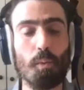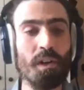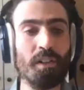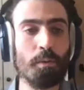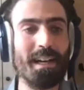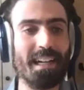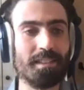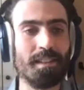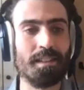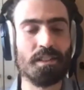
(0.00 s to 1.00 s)
william
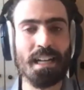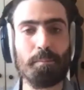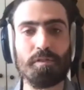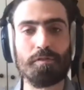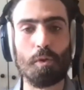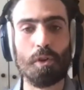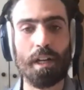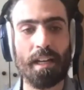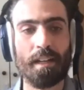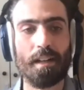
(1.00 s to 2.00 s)
asked in the chat
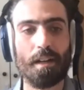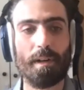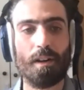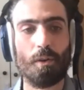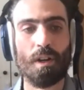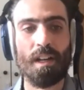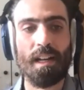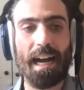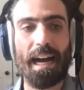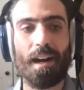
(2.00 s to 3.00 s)
beforehand about
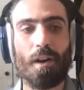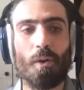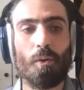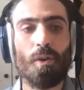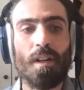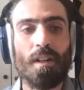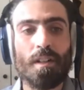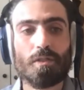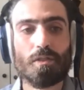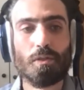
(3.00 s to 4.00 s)
how
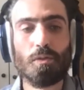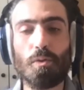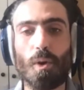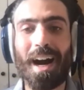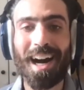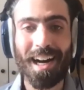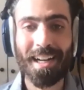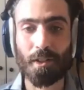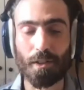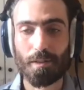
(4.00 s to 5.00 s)
to
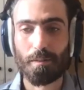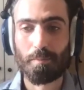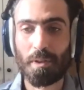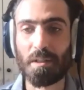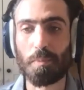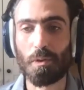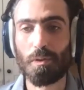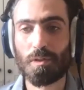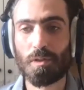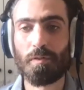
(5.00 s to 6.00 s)
hire people.
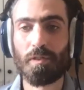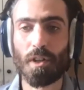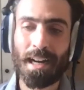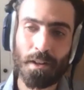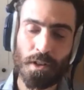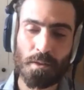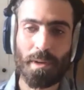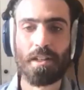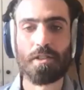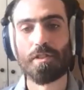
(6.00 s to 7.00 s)
So if you're a hiring
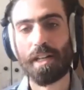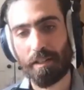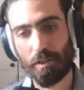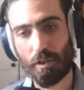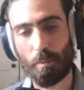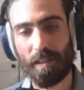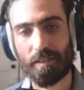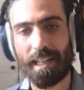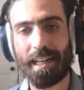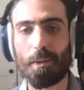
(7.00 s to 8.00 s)
manager, how do you go
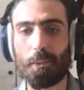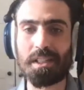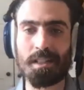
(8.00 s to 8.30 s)
about that? We